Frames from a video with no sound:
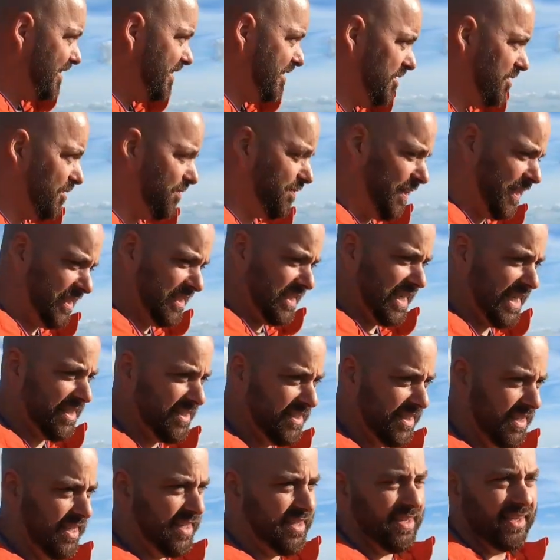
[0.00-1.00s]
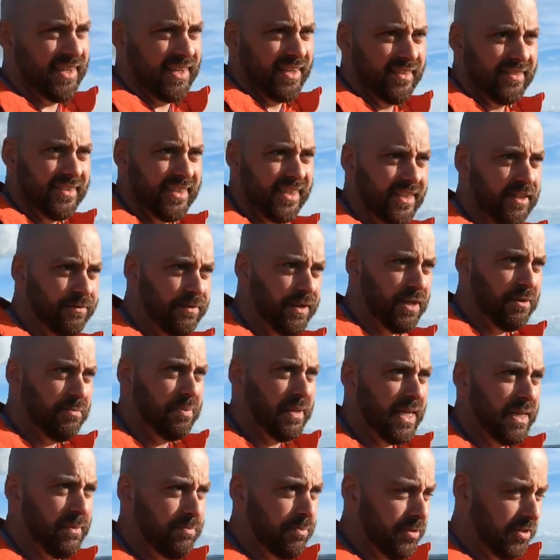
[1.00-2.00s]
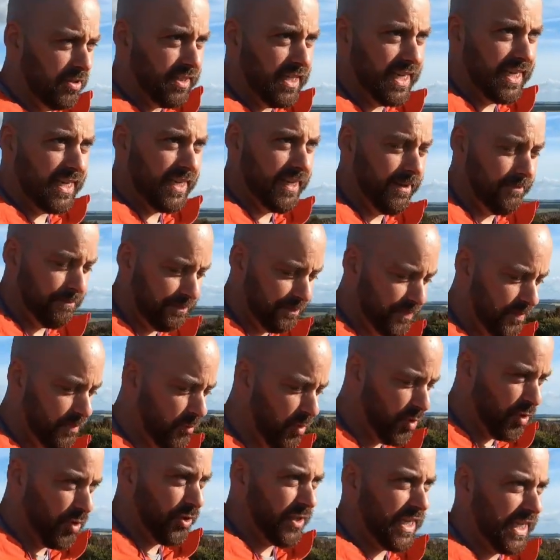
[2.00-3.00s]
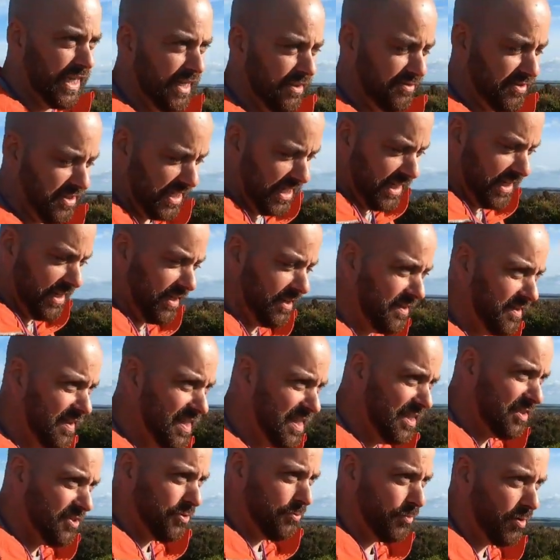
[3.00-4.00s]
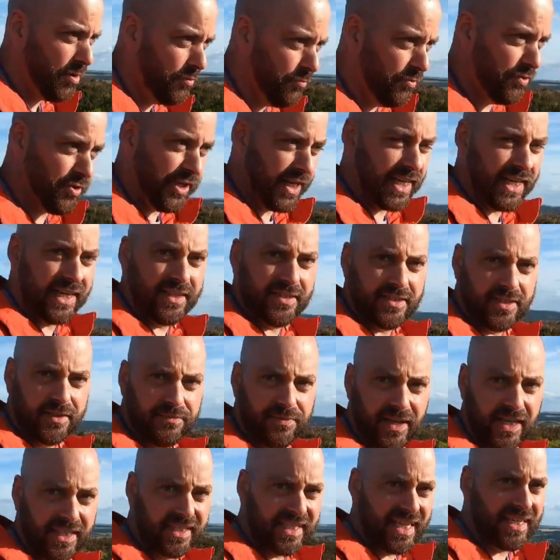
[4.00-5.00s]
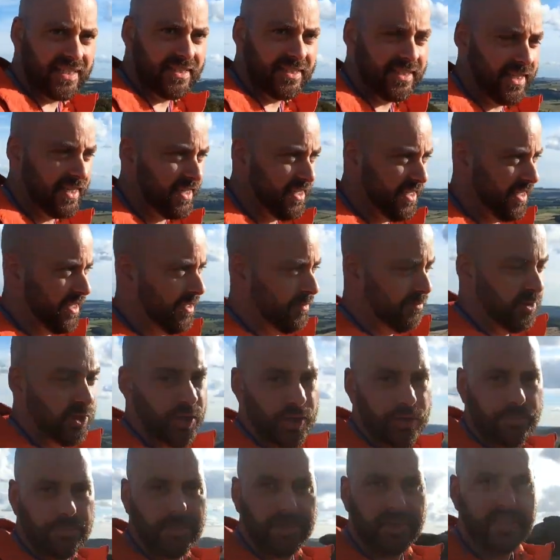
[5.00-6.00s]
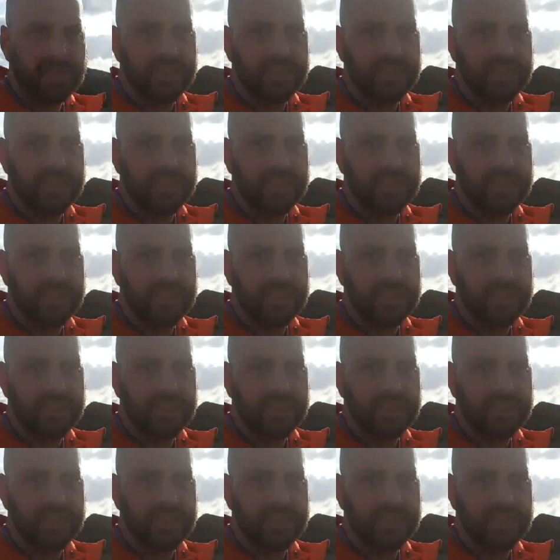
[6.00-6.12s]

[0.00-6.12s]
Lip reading: It's just fantastic. Seen a few people walking, I've seen someone running. It's a fantastic loop,